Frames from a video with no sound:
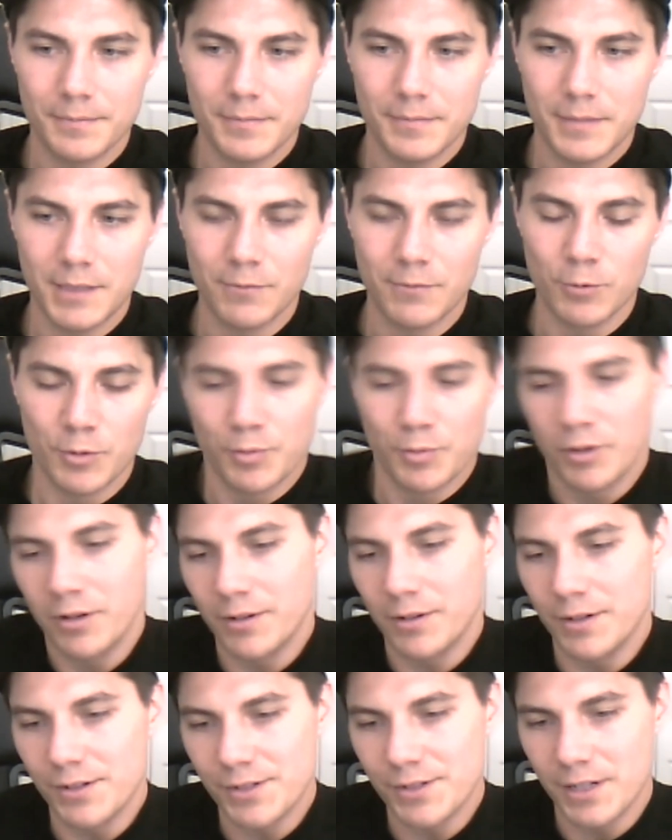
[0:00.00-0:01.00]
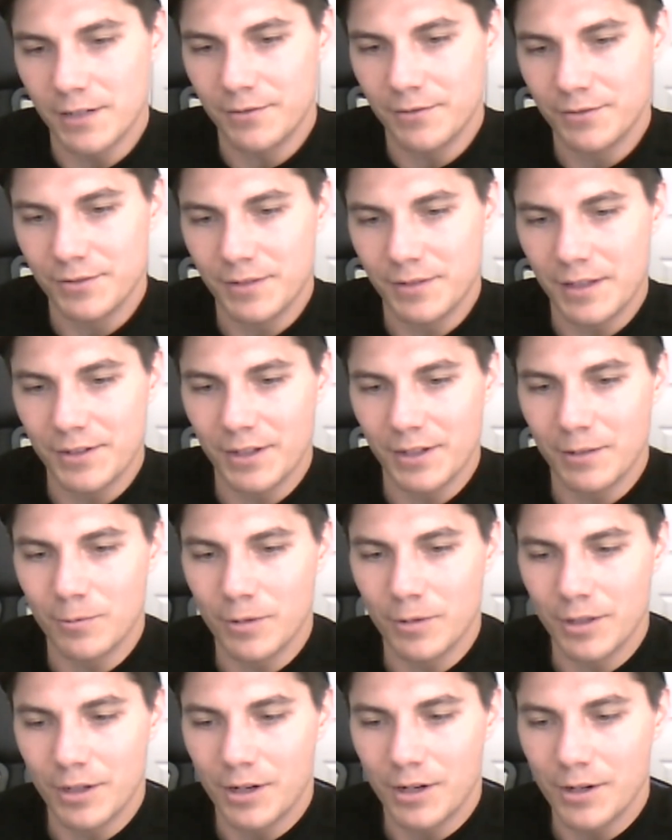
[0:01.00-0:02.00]
with pre-rendered stuff, that's like
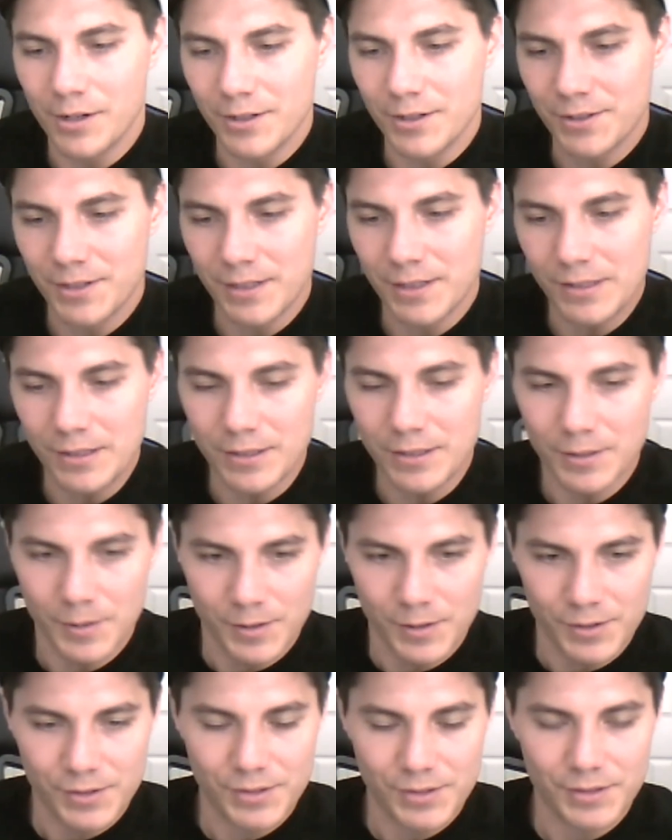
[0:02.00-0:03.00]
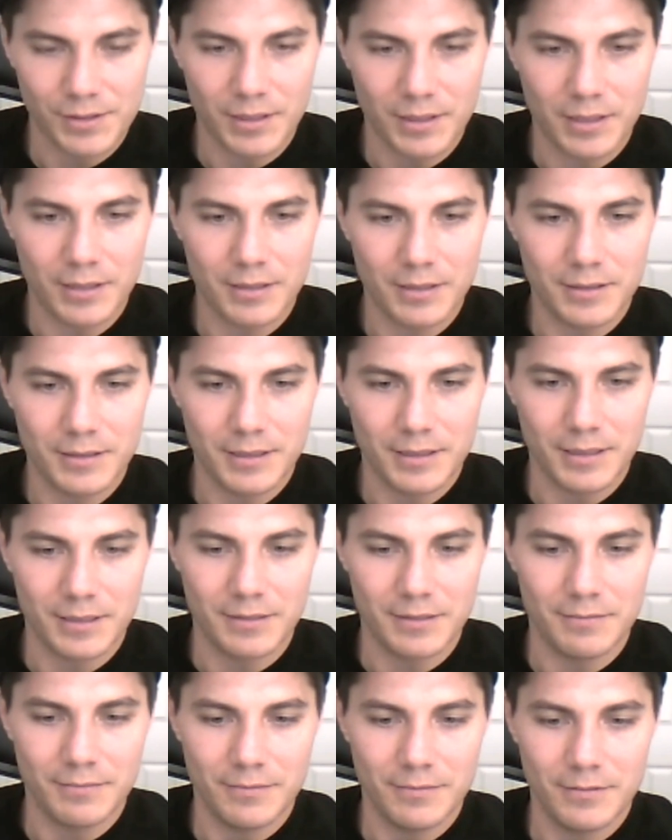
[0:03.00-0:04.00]
one of the hardest things to do is
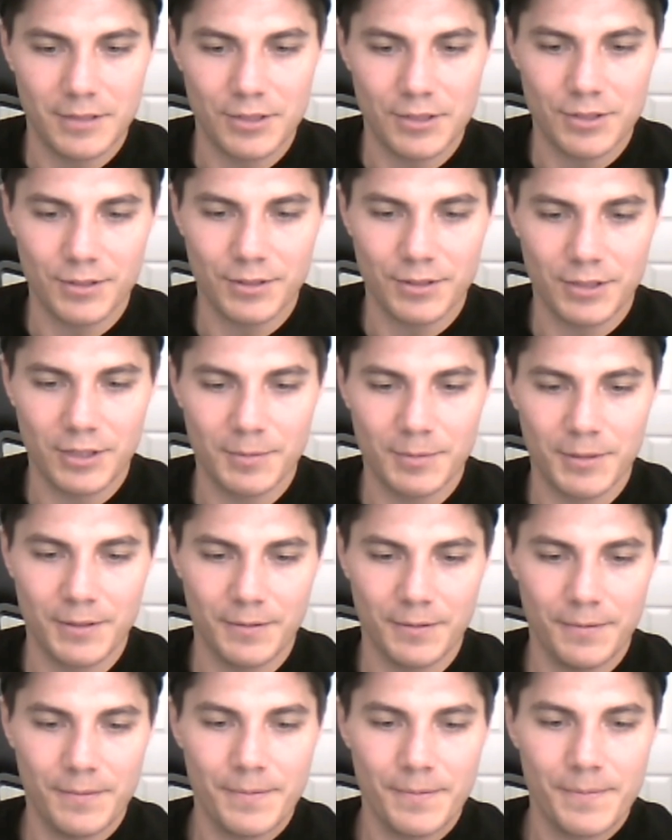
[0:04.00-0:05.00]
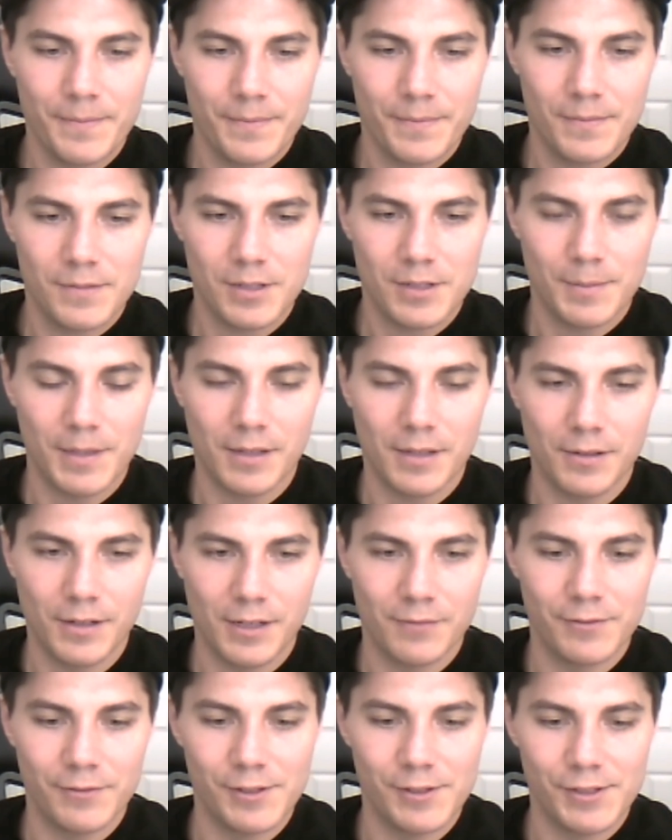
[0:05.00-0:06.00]
a digital human to make
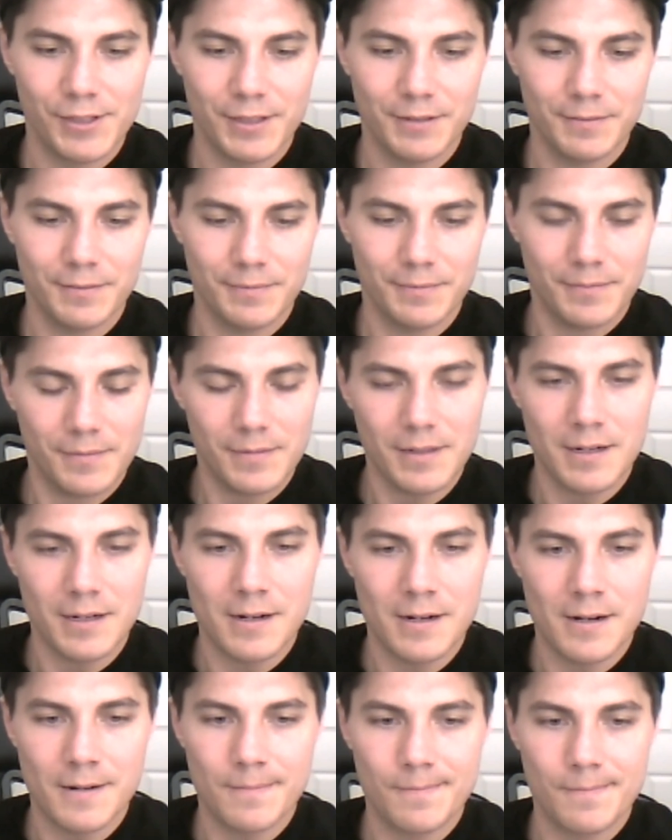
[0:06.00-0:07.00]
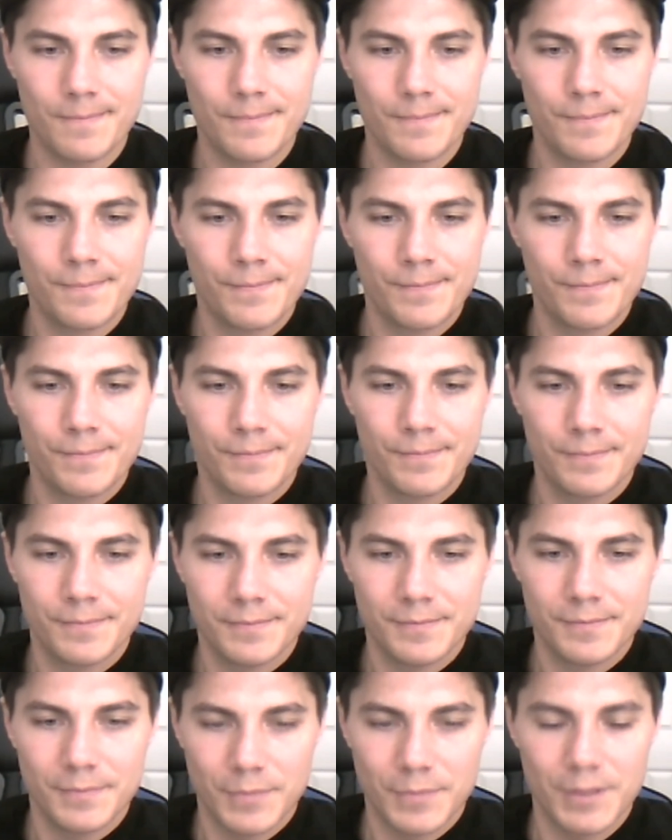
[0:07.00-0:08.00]
look convincing.
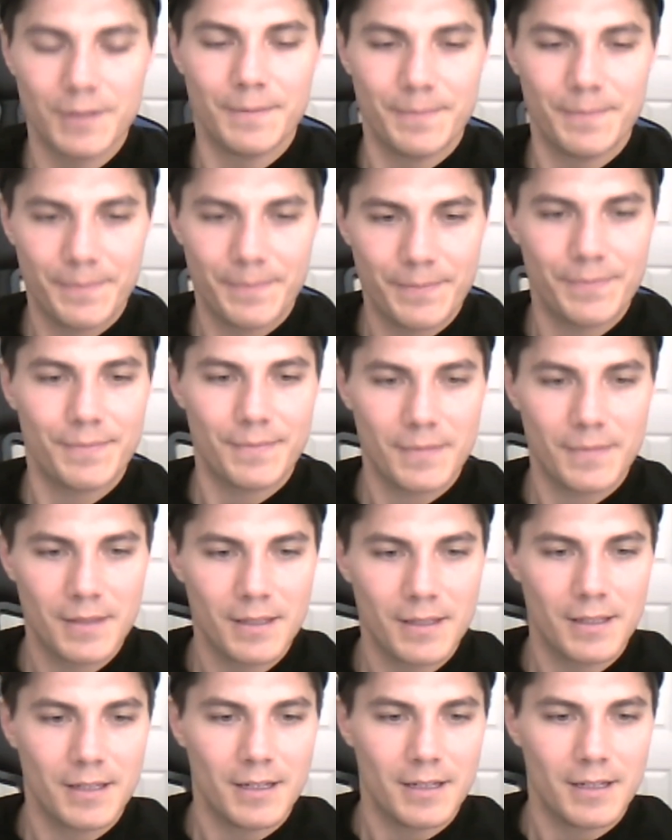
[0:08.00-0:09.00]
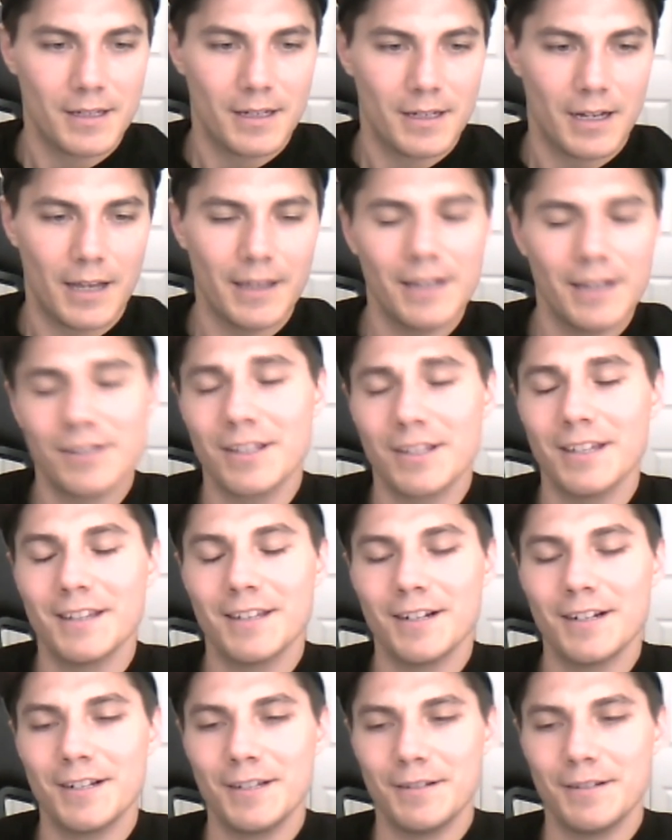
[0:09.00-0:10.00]
But I think it's getting
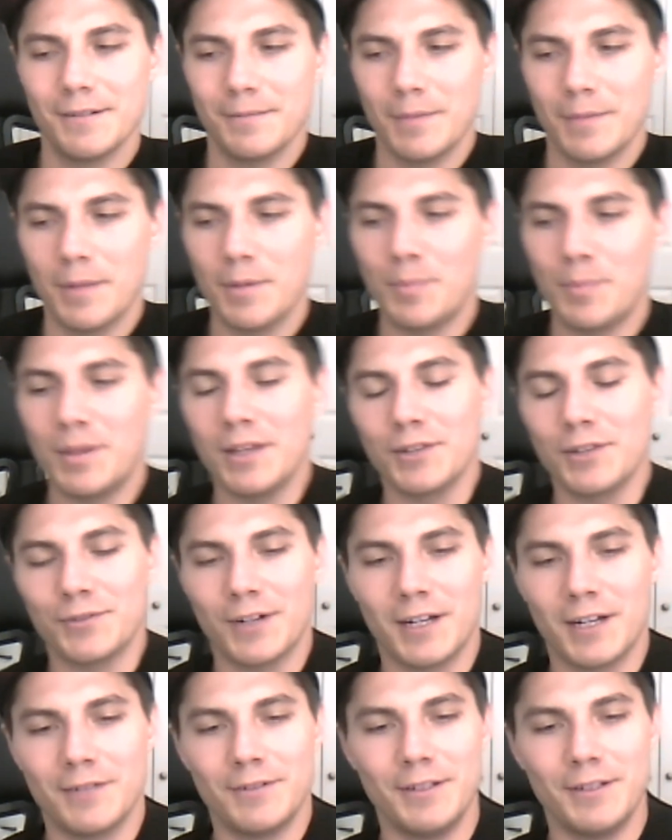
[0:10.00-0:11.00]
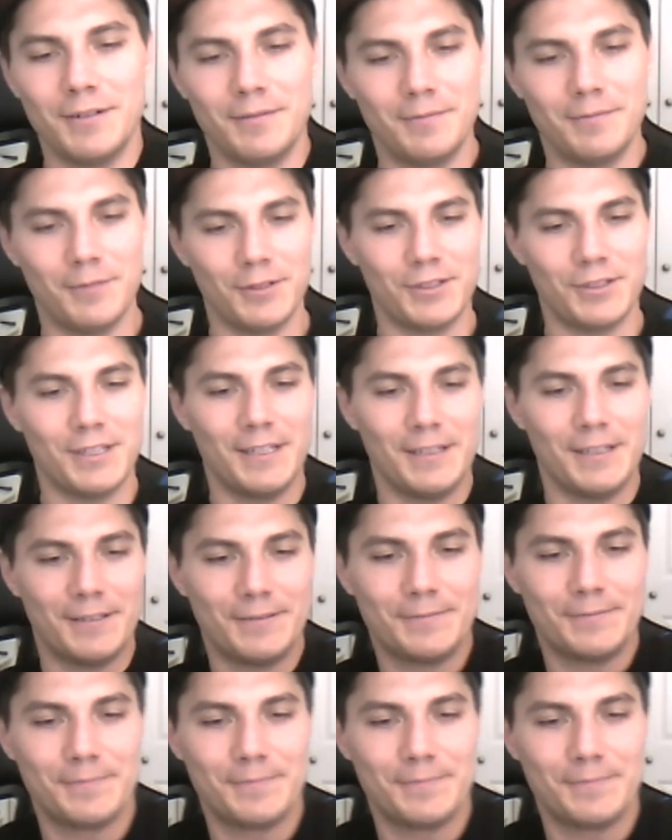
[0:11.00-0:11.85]
there, dude. Maybe PS5, dude. We'll see.